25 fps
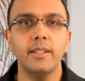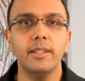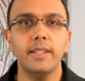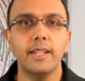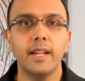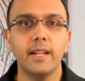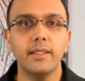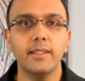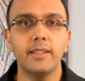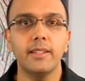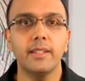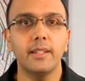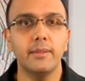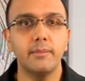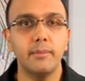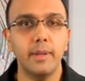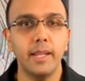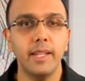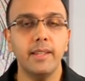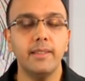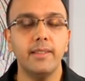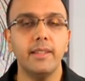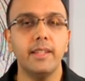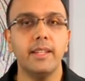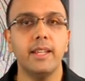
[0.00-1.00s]
The other
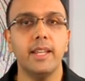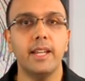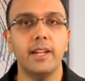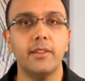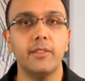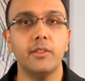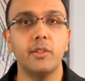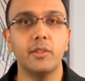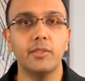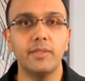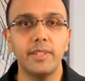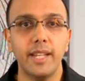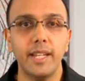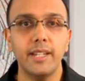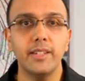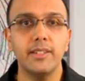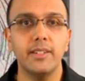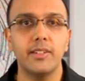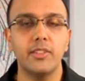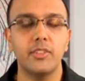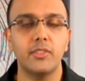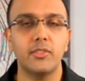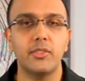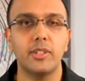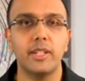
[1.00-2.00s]
amazing area of
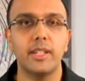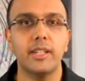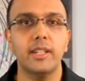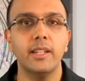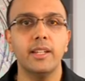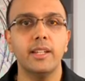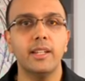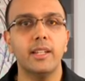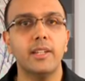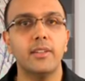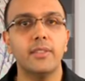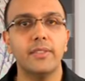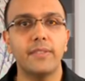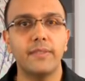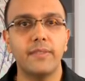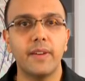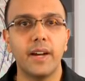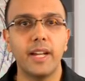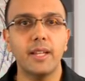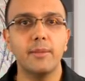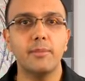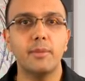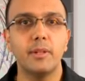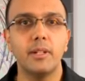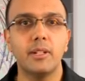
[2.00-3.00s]
dentistry is
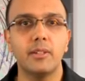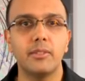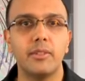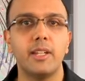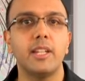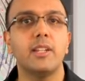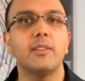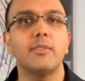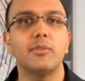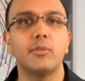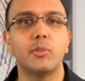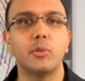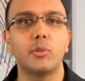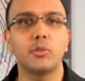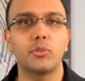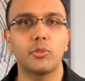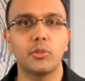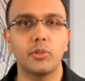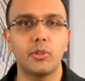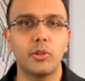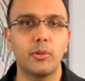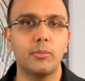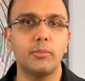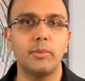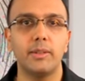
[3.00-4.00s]

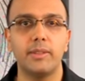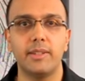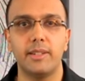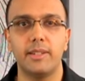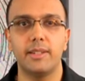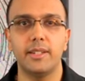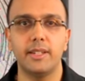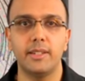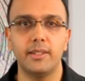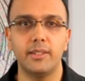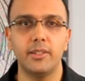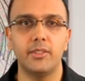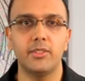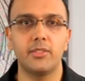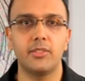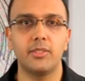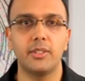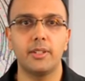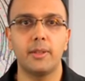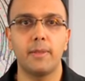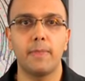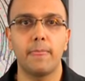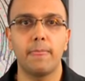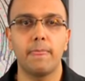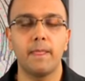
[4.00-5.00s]
fibre-reinforced composite
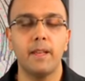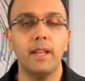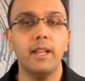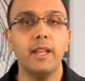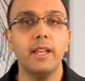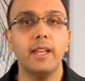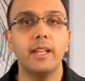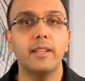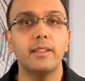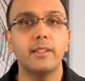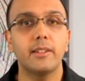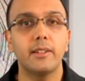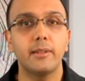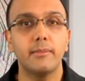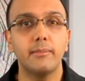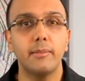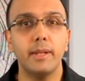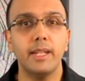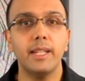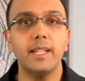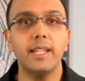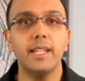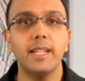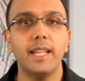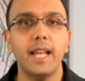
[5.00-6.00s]
dentistry, and there are
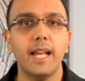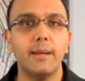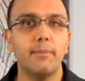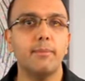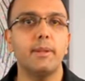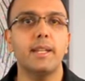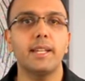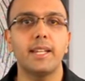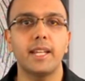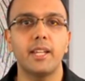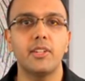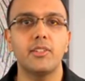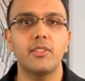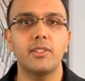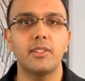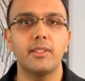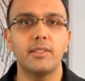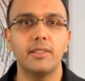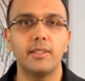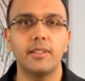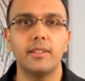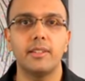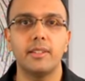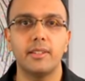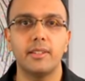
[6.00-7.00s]
many applications in